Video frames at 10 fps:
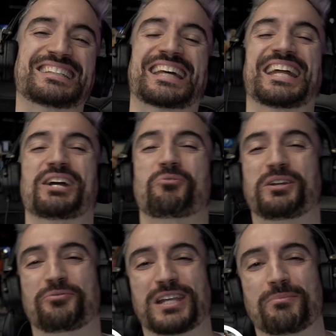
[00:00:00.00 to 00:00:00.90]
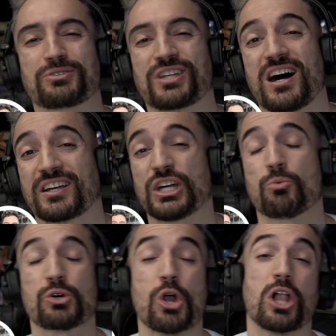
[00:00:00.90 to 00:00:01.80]
Gregory von Leberstock here.
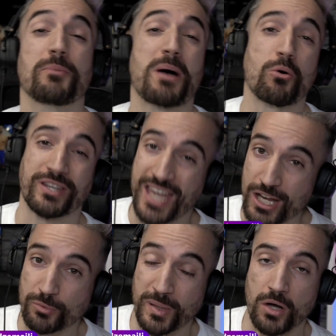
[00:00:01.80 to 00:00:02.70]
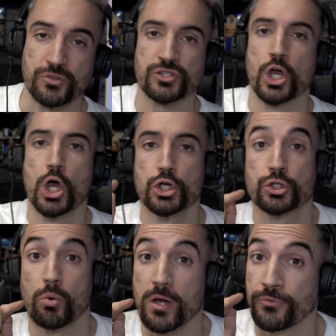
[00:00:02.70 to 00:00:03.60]
We're all about kettlebells.
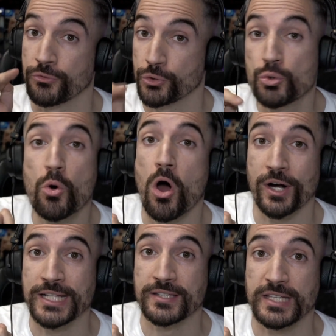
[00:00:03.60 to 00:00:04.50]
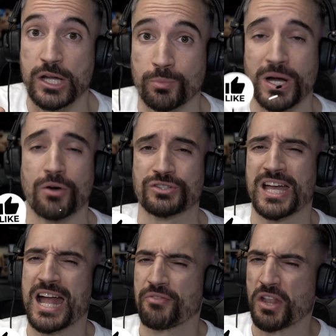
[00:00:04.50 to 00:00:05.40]
So if you are into kettlebells,
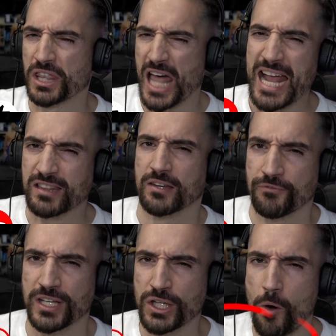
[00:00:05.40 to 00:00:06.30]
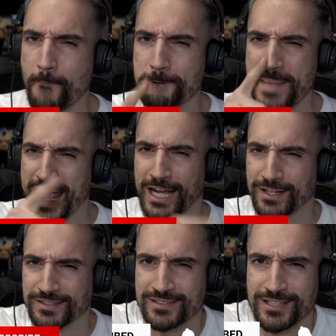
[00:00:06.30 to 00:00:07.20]
then like the video and
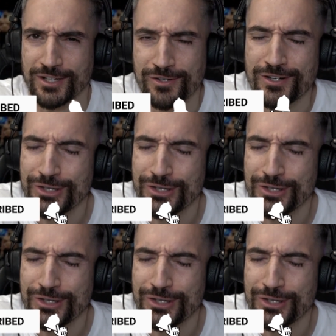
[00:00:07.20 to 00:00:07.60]
consider